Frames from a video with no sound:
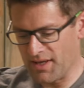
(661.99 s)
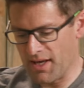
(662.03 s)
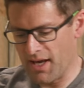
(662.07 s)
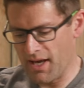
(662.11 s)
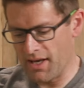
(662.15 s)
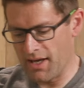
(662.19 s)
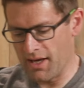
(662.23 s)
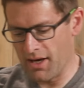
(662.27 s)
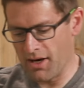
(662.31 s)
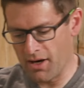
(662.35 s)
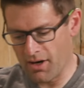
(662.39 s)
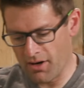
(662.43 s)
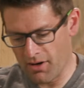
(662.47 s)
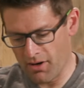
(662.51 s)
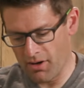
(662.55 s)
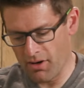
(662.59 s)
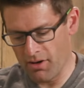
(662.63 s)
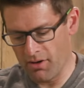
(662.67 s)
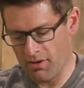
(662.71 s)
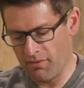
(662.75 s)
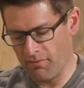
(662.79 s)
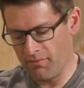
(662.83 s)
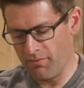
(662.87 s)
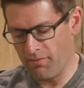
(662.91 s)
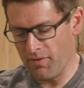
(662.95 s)
take care
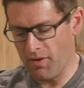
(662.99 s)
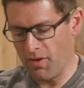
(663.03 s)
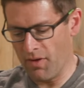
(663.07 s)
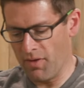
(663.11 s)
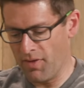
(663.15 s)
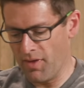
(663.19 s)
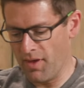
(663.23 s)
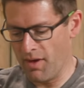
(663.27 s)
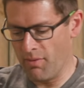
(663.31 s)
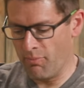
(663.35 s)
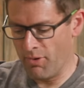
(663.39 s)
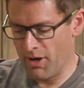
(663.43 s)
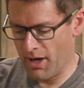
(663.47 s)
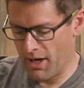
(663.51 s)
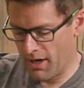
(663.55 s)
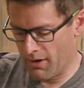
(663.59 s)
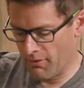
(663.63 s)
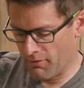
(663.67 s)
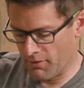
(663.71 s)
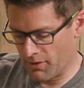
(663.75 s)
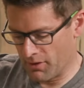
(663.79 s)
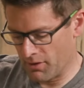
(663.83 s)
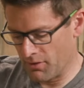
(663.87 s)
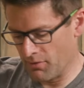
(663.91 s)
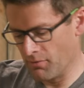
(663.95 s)
of the
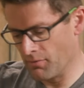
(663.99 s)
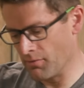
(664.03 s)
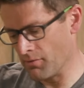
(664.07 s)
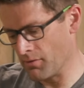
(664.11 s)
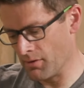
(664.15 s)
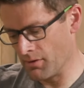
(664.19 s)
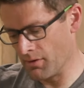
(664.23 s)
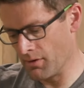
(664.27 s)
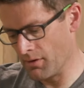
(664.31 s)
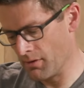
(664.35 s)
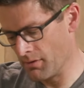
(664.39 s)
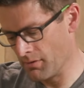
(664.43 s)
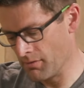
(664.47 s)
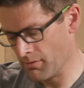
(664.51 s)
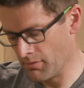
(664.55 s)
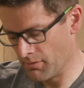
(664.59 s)
power cord.